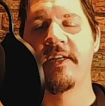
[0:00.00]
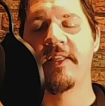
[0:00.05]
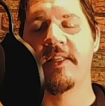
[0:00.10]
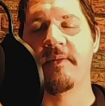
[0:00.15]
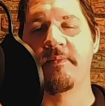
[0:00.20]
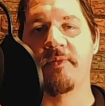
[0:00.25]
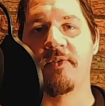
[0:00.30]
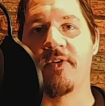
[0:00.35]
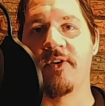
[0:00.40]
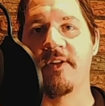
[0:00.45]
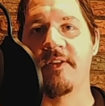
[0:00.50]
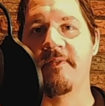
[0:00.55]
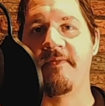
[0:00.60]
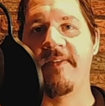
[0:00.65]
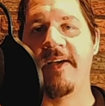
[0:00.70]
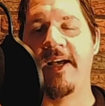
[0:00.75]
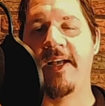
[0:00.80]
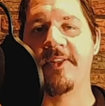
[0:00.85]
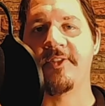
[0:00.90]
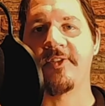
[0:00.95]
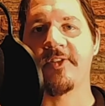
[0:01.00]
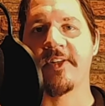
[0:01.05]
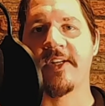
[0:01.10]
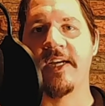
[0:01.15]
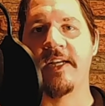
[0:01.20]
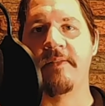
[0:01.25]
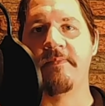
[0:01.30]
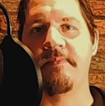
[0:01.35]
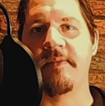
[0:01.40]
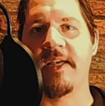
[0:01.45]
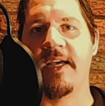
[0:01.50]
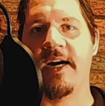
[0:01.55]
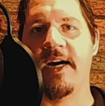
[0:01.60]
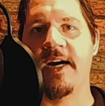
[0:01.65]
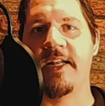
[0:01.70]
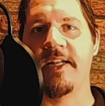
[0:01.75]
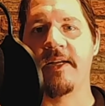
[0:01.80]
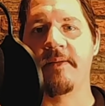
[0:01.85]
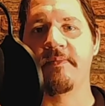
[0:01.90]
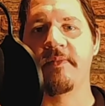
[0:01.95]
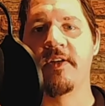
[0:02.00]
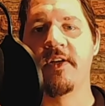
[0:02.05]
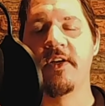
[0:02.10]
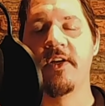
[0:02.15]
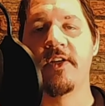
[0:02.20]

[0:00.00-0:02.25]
the more the fans are getting behind him.